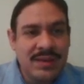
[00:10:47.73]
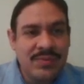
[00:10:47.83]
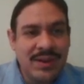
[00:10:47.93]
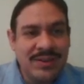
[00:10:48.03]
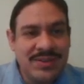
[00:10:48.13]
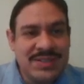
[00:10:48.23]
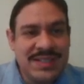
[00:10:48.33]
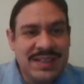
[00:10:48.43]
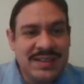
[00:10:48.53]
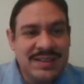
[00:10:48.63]
regular
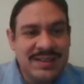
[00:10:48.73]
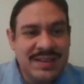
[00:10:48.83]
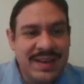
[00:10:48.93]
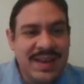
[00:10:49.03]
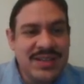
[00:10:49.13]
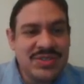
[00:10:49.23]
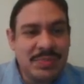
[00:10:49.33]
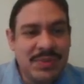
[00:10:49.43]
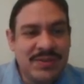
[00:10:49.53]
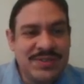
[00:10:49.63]
T, extra
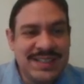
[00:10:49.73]
puff